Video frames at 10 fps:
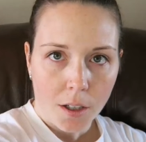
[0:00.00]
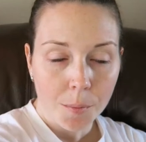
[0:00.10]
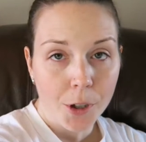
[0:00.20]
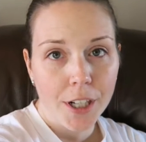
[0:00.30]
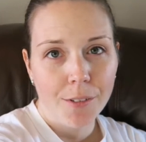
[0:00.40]

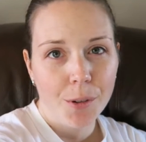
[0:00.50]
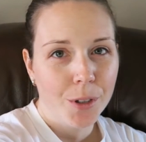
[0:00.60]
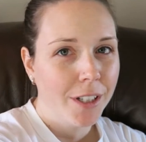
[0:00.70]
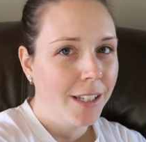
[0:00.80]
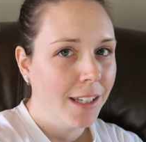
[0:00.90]
Good morning,
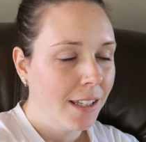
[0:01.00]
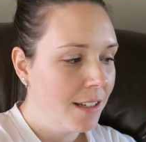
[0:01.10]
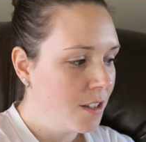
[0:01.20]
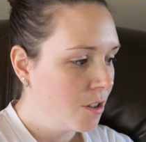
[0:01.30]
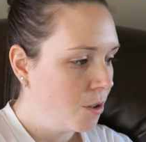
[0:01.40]
everyone. It
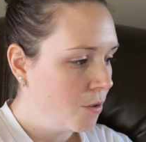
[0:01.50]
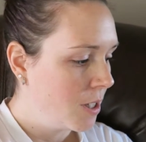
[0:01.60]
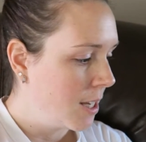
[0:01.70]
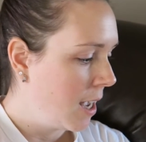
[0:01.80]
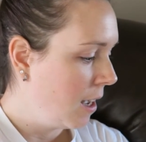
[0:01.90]
is
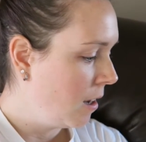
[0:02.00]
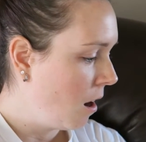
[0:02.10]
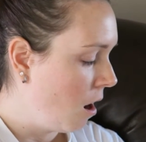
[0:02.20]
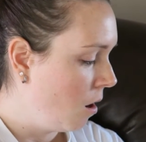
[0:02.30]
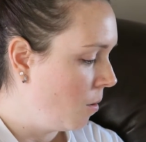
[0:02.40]

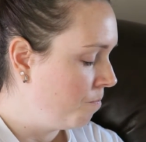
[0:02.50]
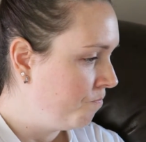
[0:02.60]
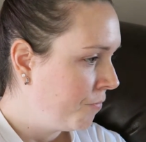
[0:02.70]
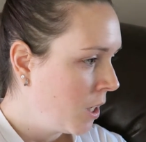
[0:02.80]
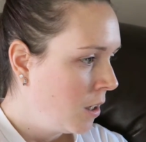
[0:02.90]
Tuesday. I'm